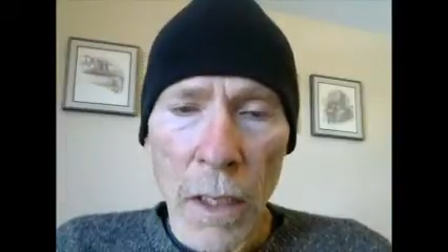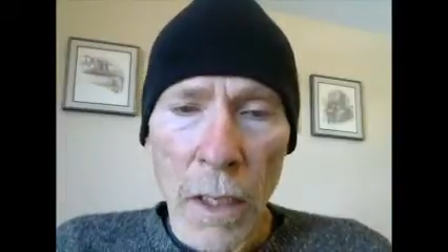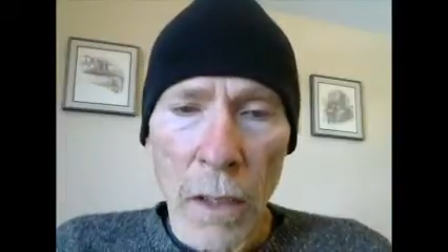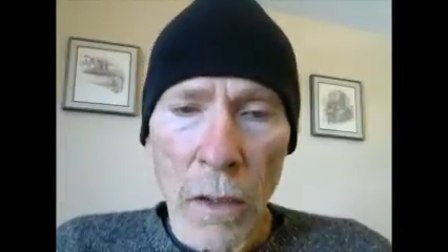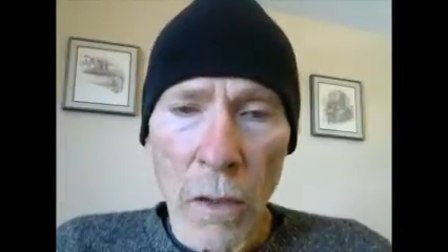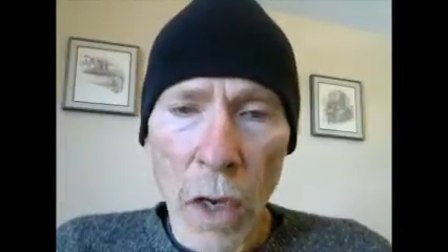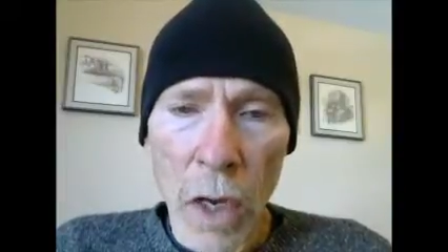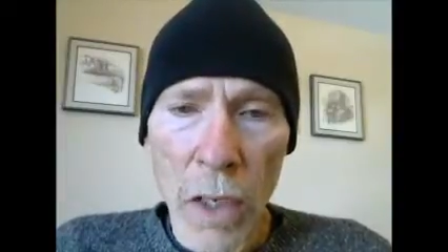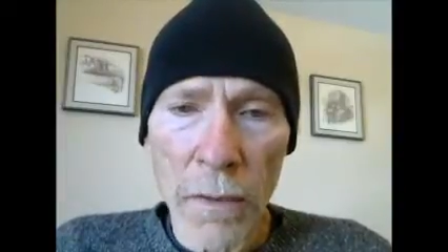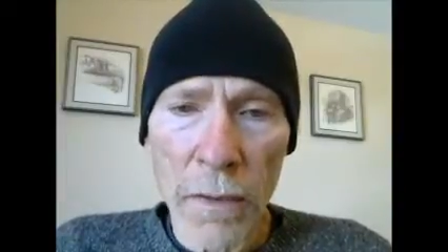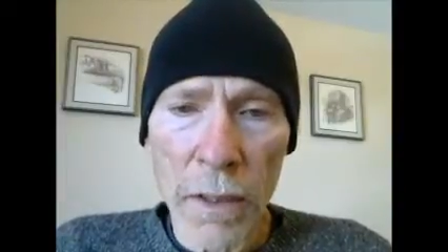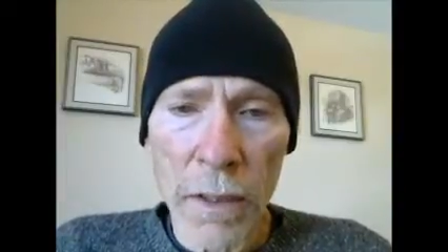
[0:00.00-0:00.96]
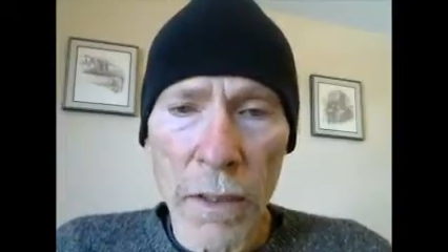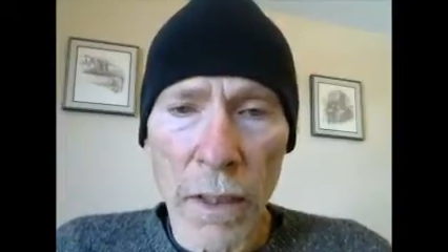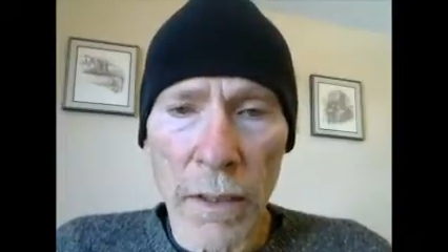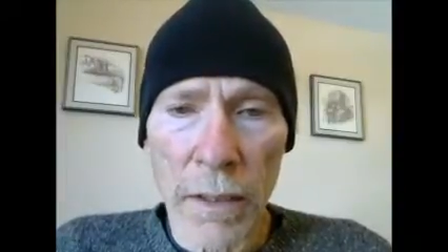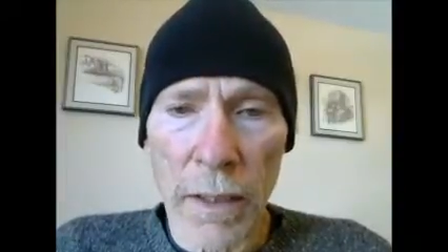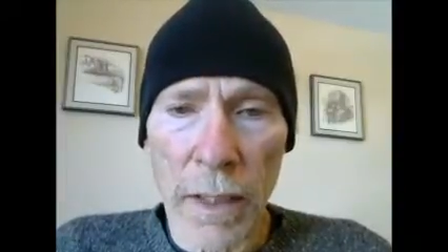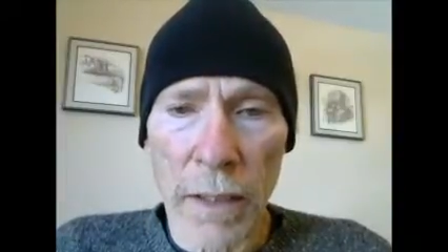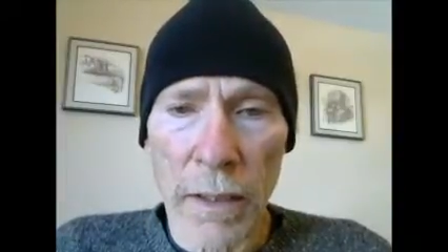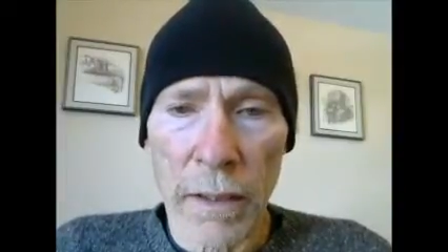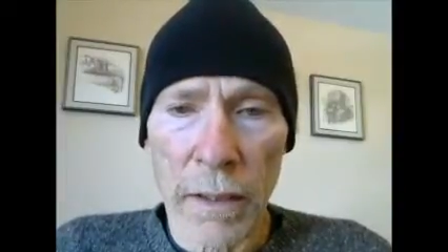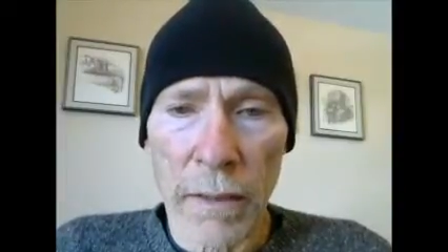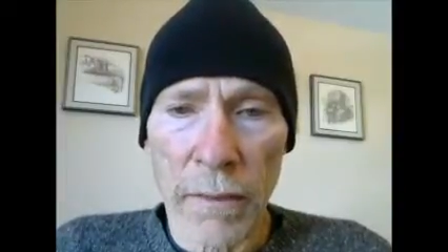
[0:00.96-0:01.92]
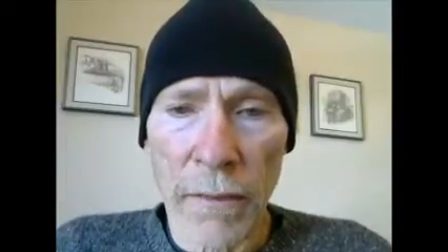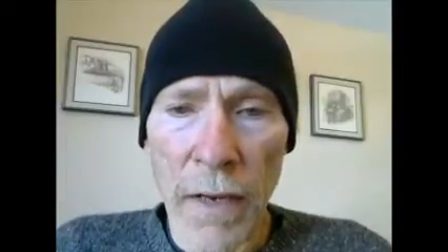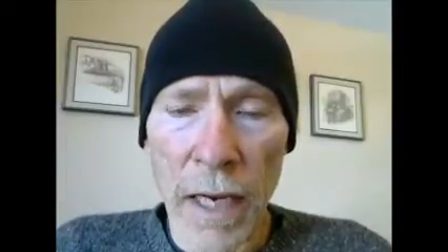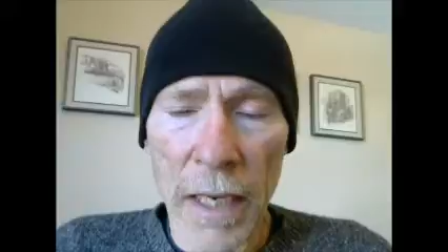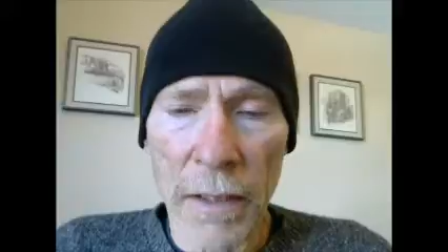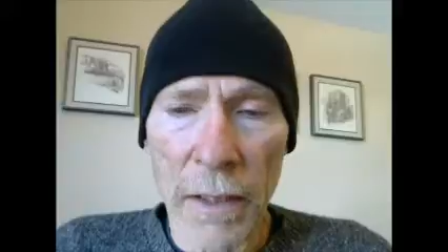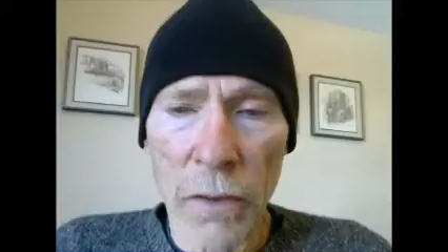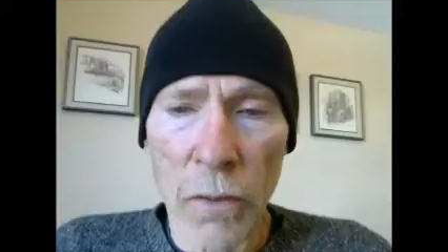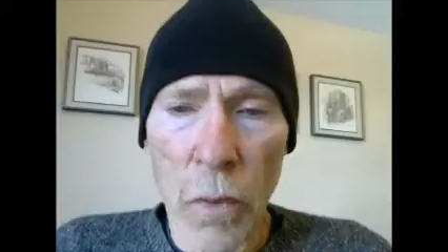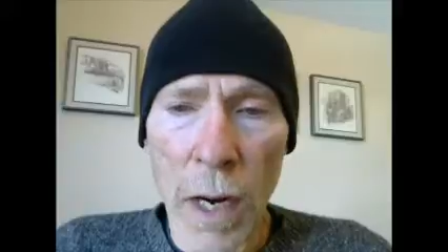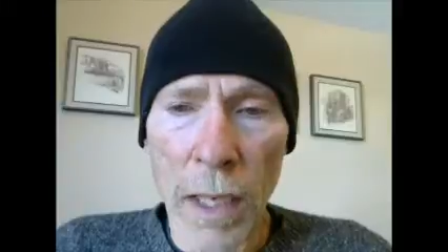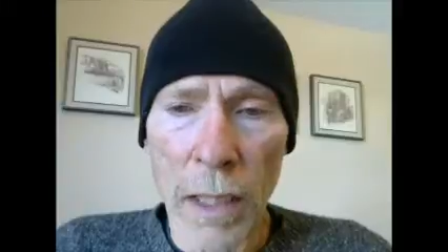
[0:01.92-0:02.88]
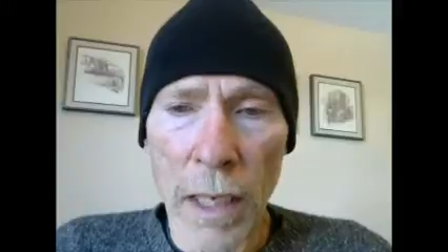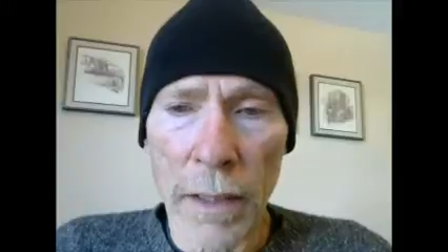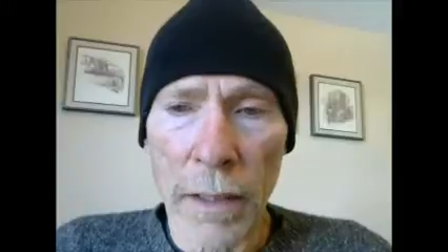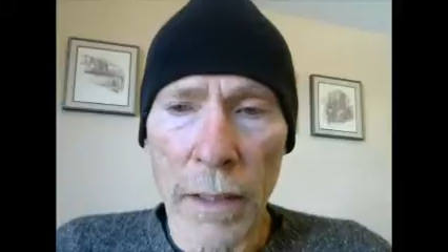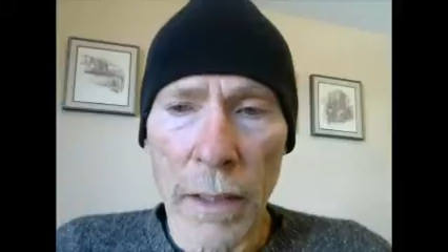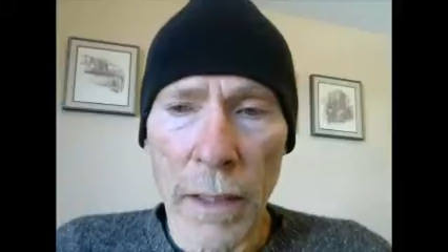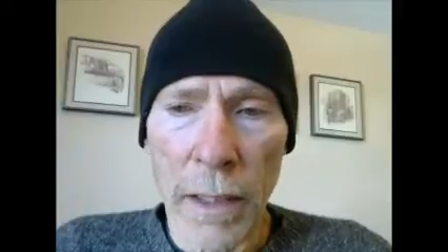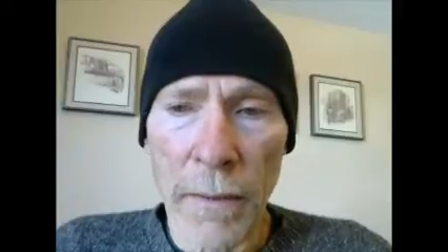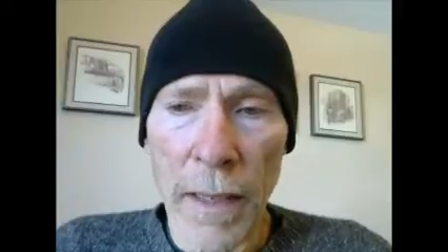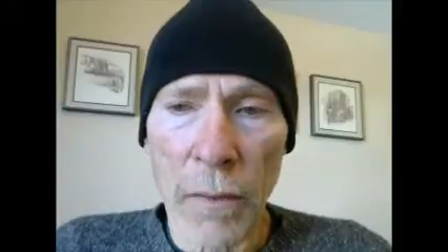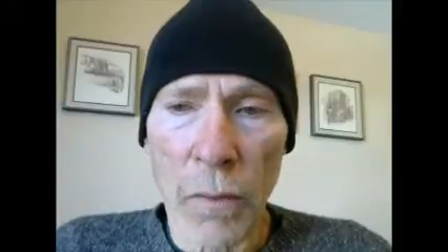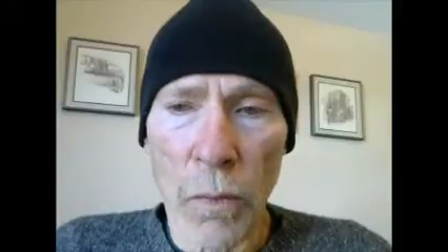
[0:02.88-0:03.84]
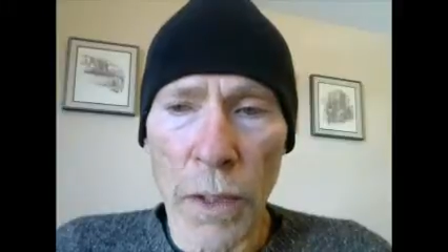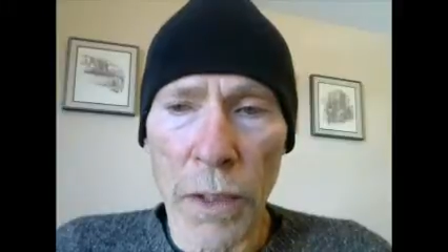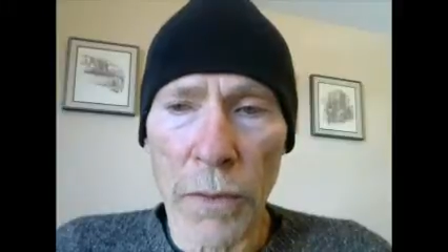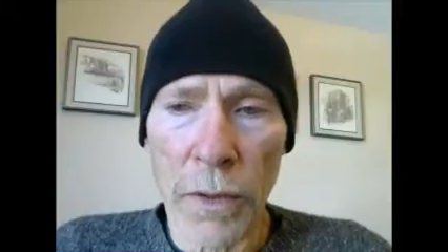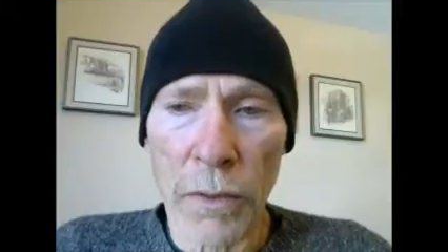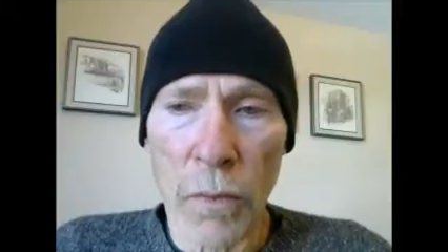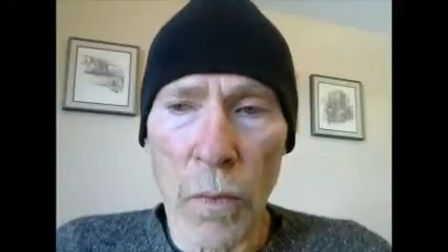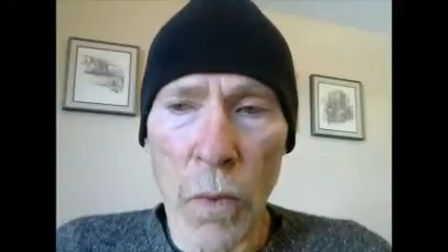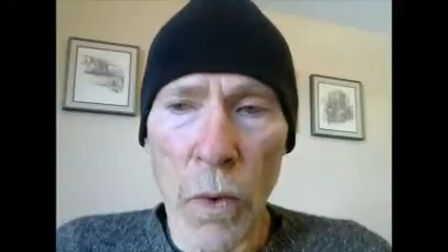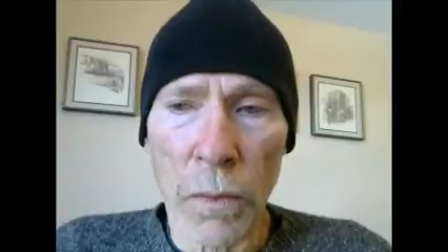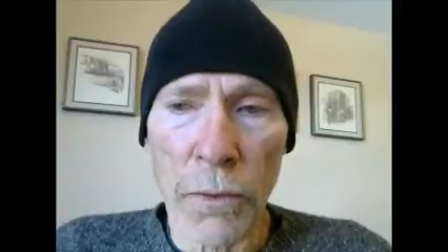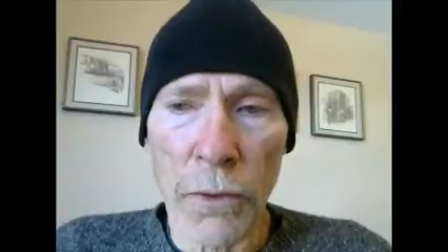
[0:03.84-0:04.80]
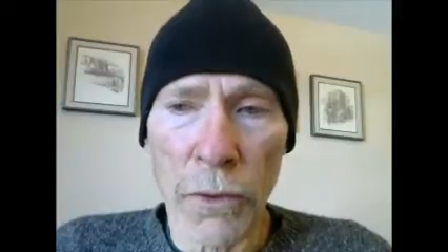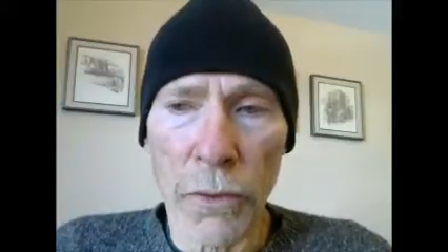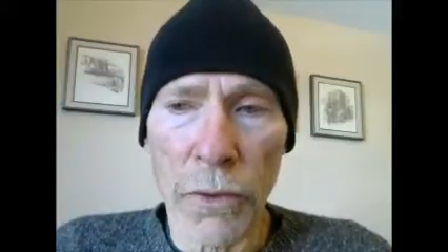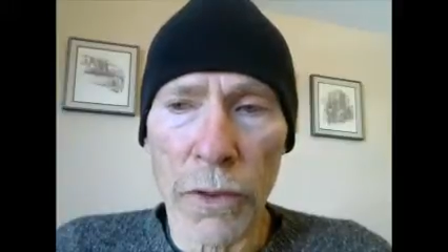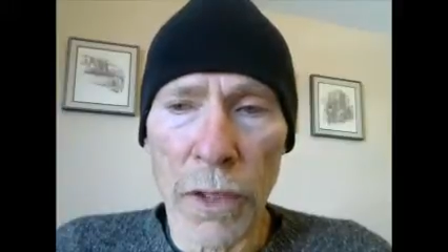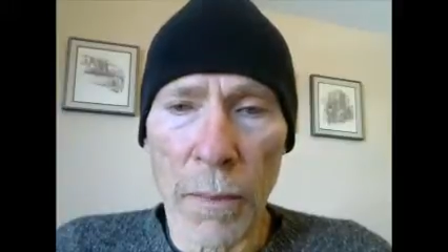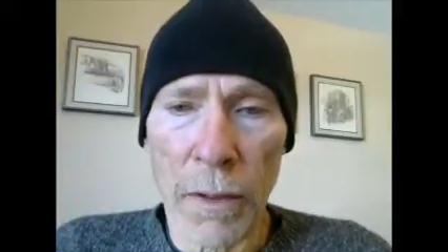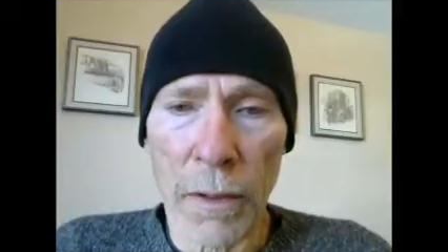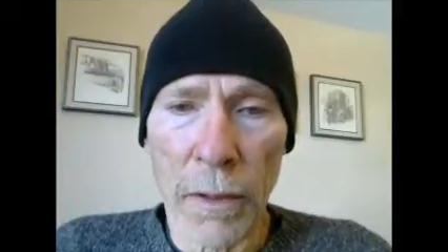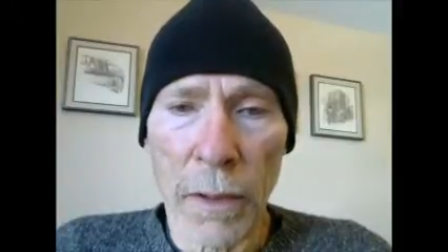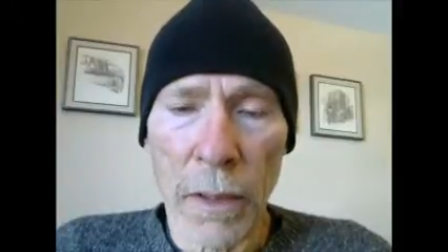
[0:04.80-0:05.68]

Long the sunset, fine the twilight in that wondrous warm June summer